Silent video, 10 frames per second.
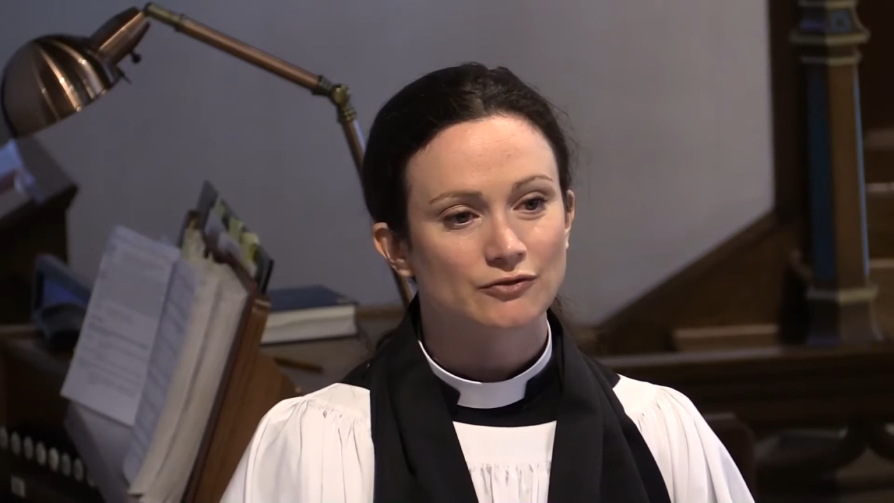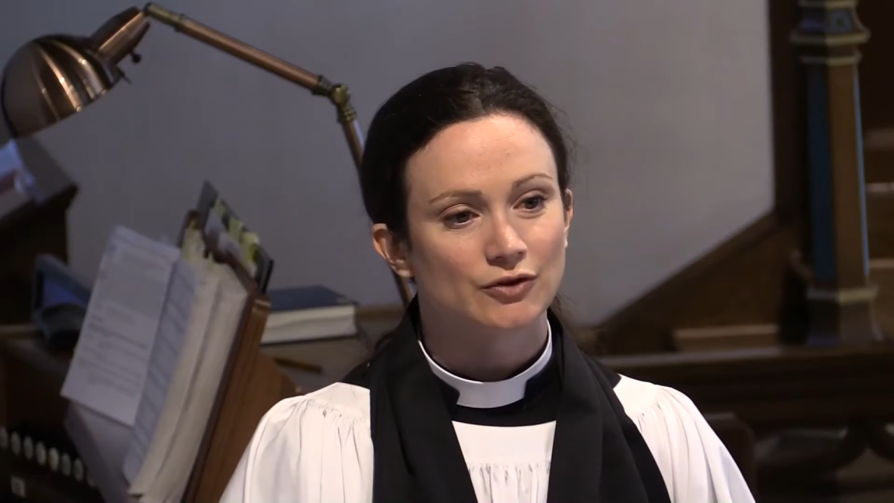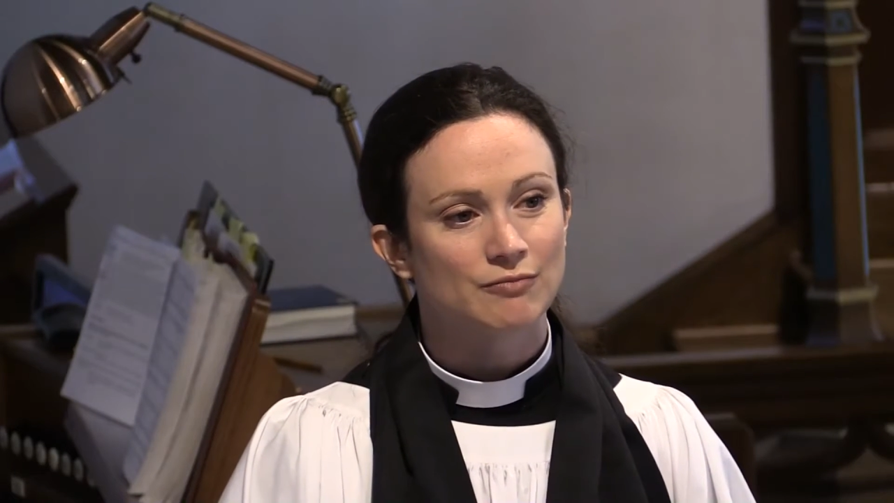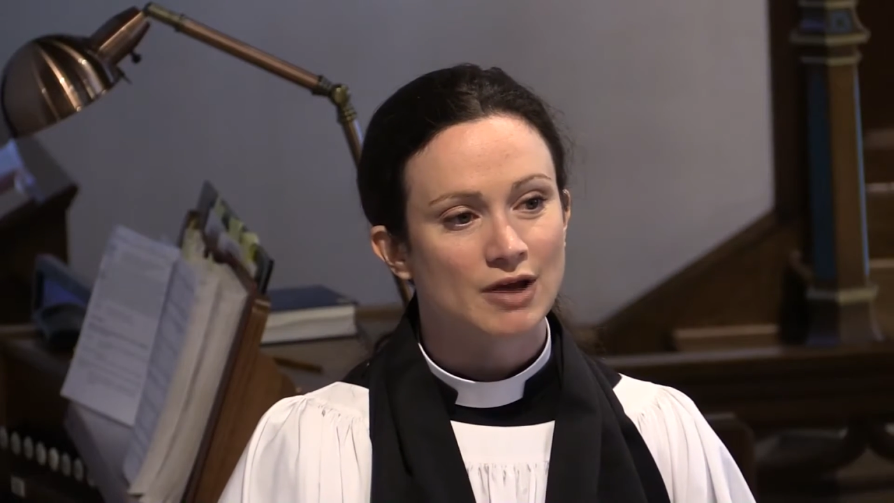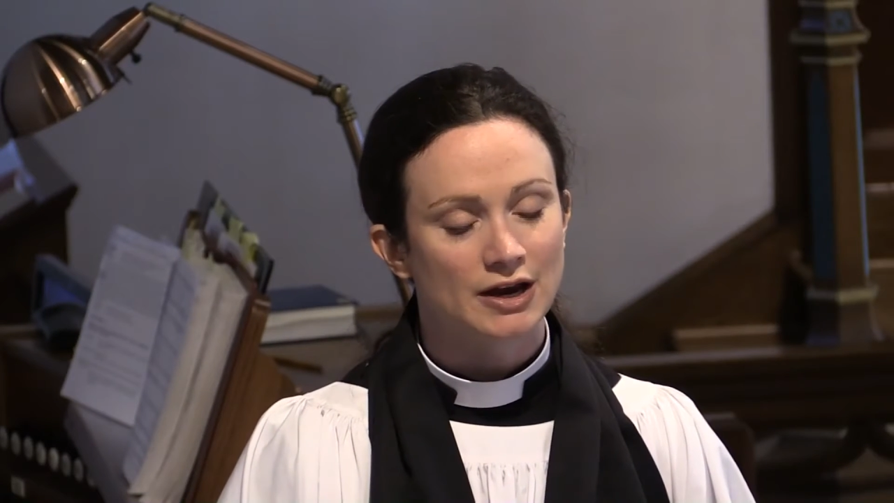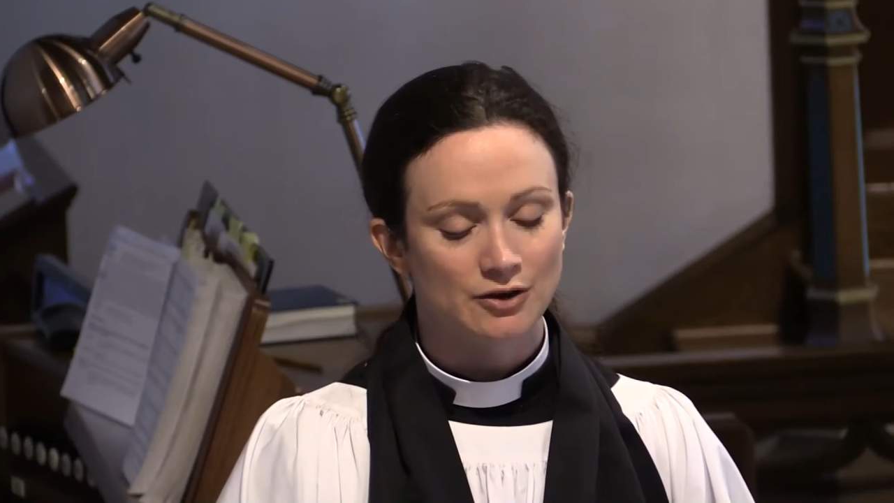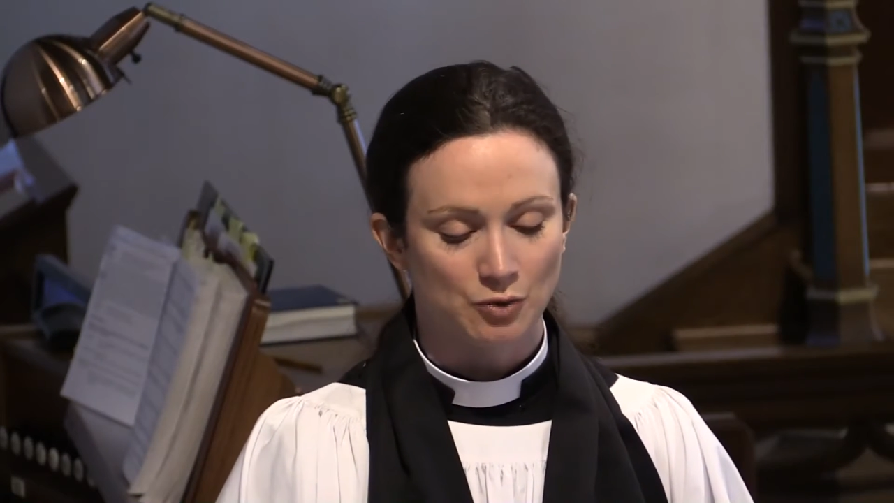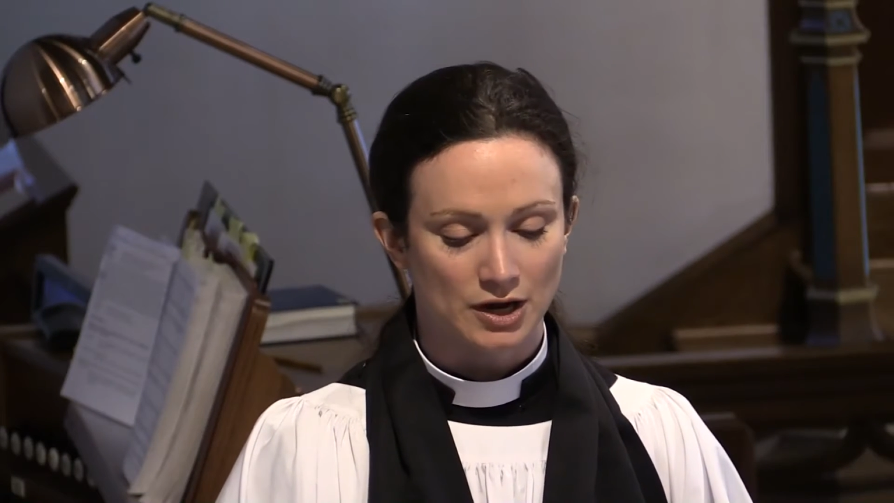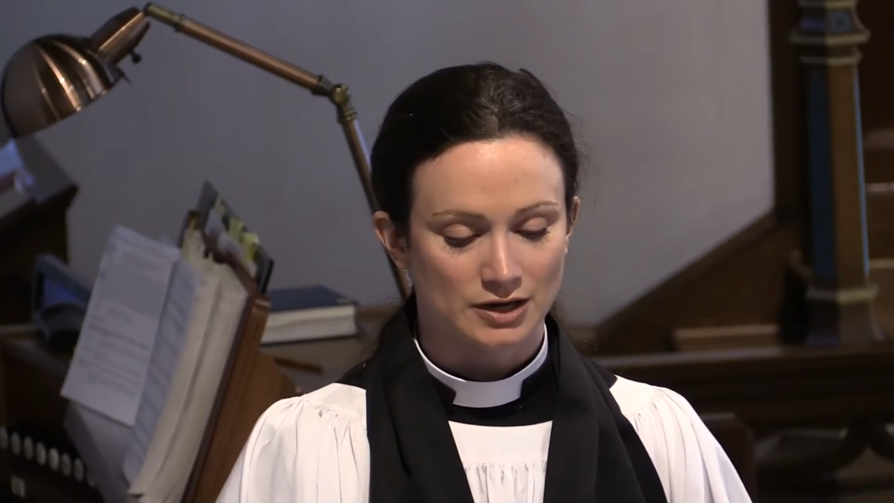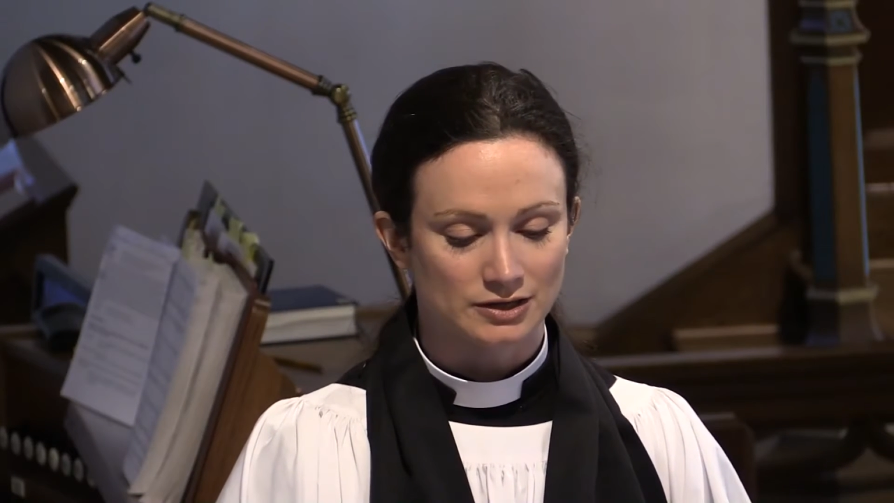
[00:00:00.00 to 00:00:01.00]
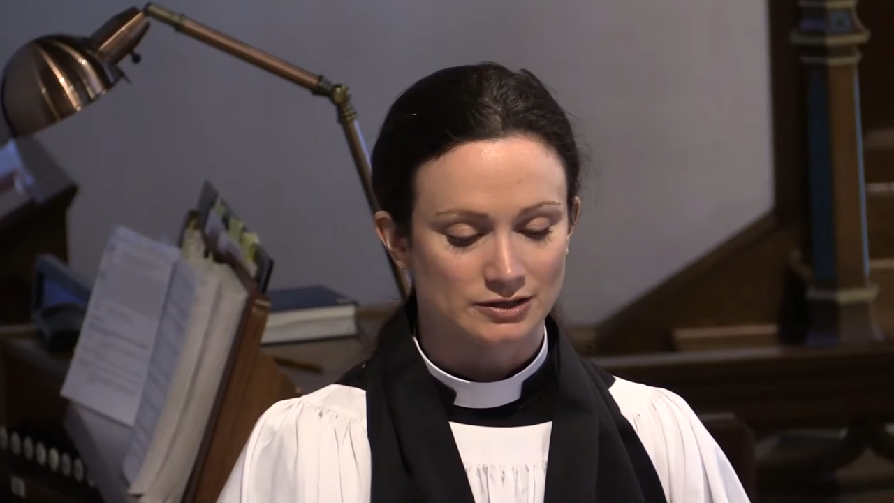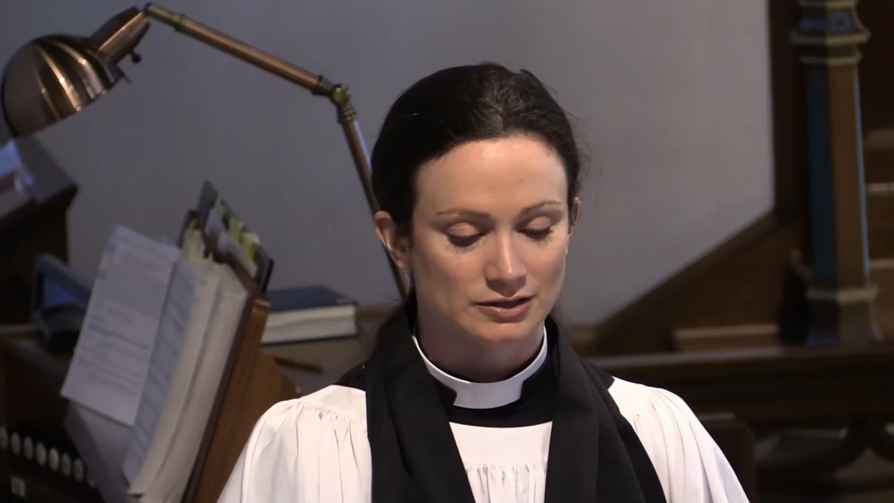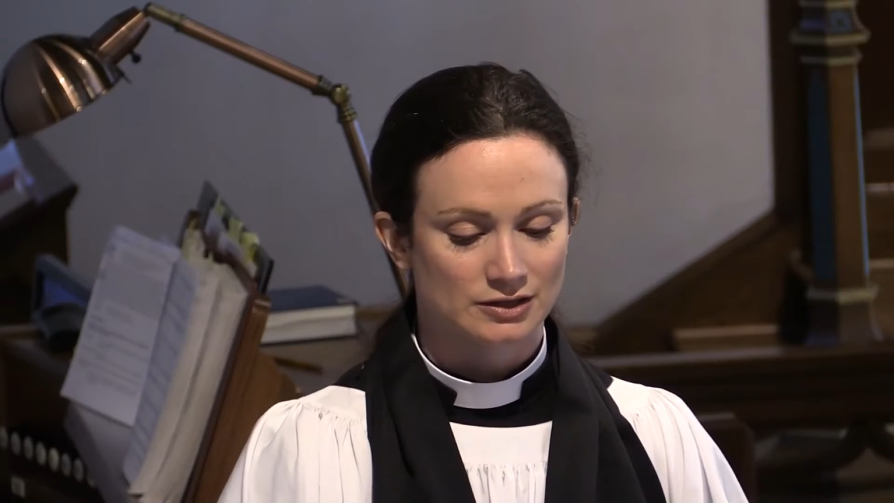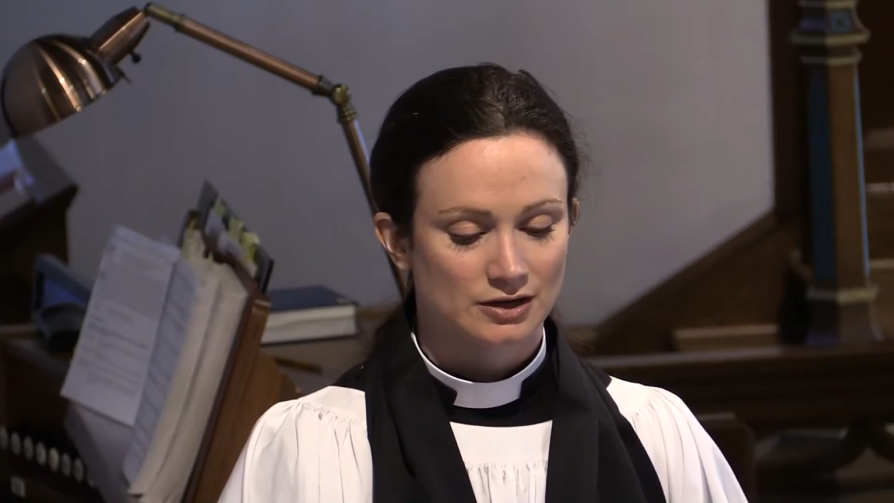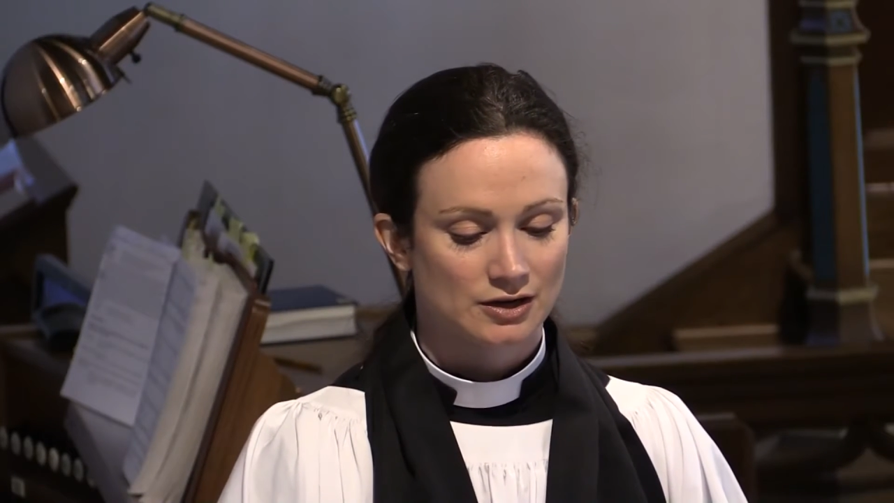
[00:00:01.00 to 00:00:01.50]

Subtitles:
for many ways,